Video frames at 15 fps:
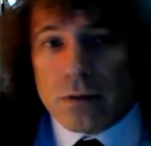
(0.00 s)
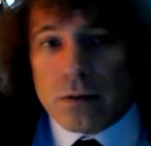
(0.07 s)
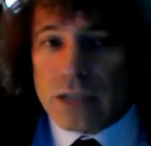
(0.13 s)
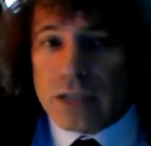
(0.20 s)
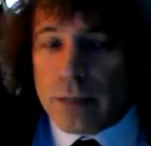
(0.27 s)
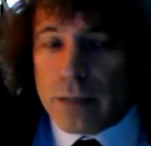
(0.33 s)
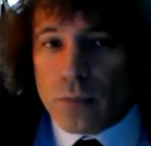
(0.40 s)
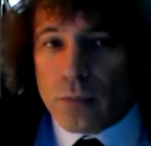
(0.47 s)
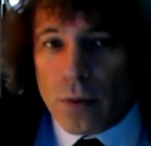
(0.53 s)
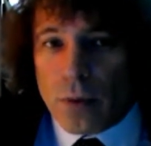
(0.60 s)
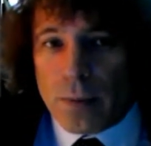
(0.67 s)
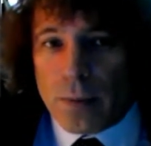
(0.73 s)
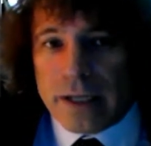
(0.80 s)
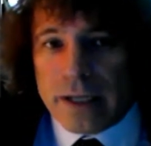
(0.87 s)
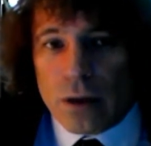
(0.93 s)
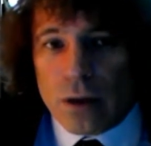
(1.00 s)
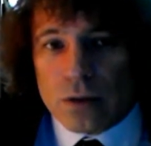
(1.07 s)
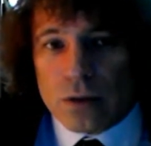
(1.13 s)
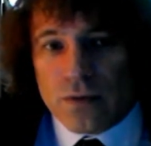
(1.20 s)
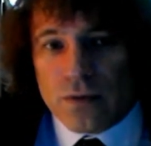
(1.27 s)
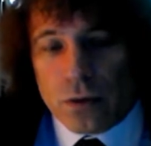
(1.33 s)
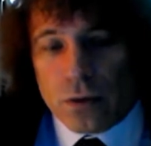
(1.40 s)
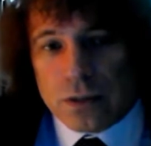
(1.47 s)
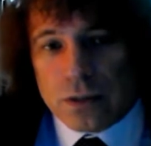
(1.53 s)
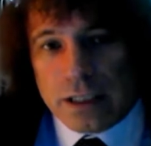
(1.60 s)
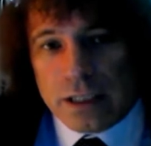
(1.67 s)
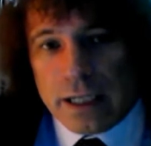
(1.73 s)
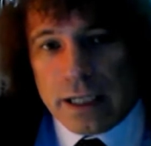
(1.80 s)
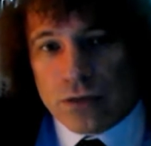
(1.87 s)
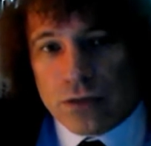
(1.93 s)
Same probably goes for
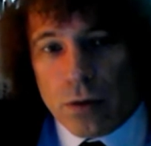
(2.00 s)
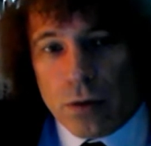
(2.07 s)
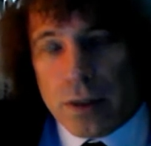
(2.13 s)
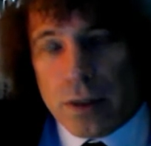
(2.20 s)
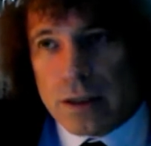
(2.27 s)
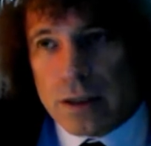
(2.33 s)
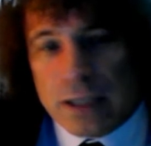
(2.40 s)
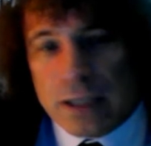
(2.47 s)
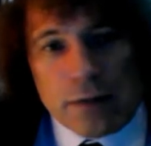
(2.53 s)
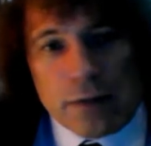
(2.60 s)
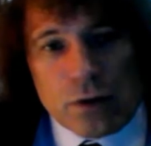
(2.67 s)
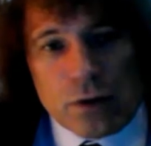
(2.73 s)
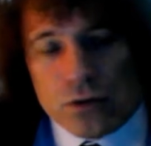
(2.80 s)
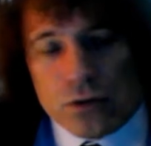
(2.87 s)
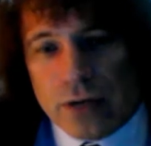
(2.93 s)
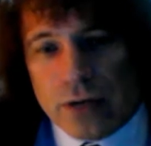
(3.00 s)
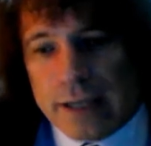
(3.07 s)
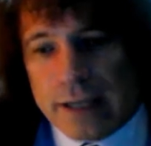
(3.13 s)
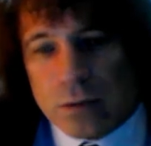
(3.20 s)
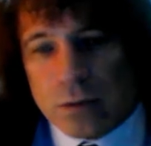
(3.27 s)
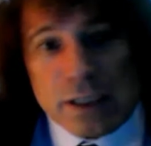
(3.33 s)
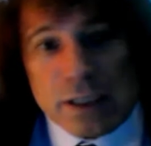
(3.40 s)
Didier Drogba. He's out of contract.